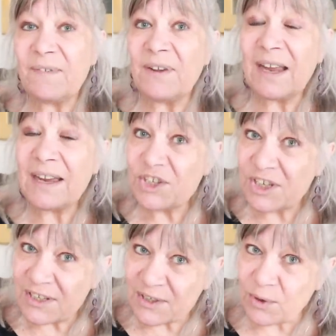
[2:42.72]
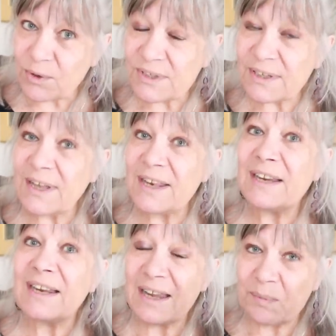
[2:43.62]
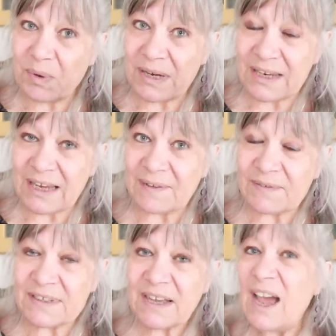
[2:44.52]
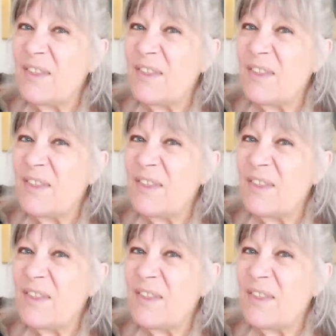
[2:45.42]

if you like jigsaws, then you'll like PDFs.